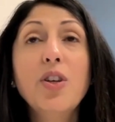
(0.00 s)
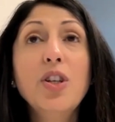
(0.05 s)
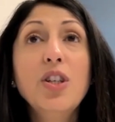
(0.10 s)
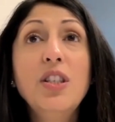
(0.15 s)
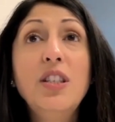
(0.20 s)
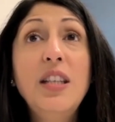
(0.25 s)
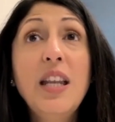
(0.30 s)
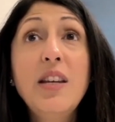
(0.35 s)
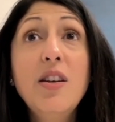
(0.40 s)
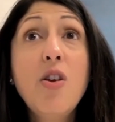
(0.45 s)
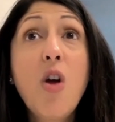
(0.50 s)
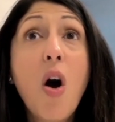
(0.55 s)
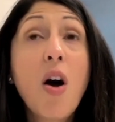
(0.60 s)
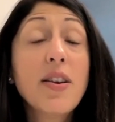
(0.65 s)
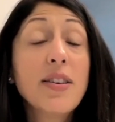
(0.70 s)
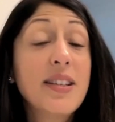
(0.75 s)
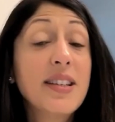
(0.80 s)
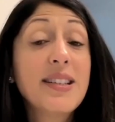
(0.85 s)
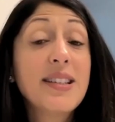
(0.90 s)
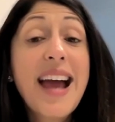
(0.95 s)
did not
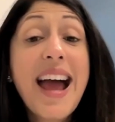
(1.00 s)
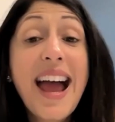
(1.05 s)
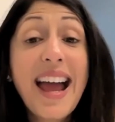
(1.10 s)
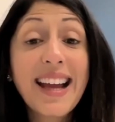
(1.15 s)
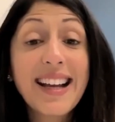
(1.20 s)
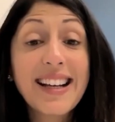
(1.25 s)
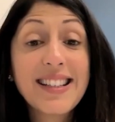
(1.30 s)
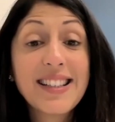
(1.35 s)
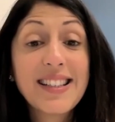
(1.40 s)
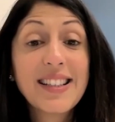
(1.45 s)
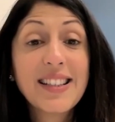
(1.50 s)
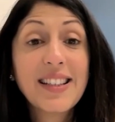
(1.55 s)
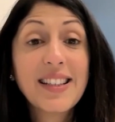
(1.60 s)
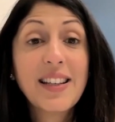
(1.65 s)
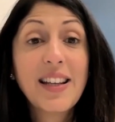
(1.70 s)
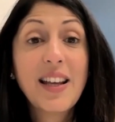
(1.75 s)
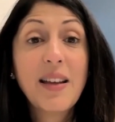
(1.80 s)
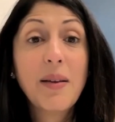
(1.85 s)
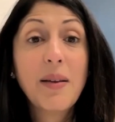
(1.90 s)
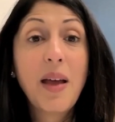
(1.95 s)
detect
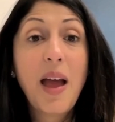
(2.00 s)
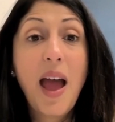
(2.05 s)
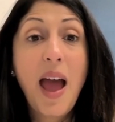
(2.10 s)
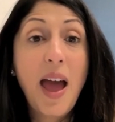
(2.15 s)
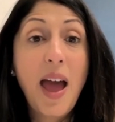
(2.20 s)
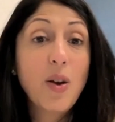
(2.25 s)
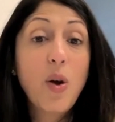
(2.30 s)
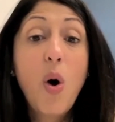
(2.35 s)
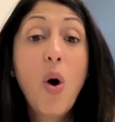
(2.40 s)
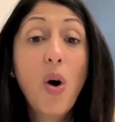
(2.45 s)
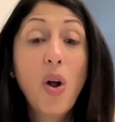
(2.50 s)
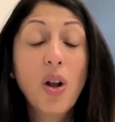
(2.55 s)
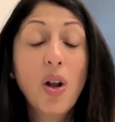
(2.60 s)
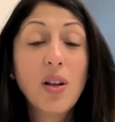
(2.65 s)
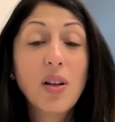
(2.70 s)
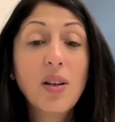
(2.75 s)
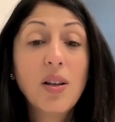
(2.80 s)
at all.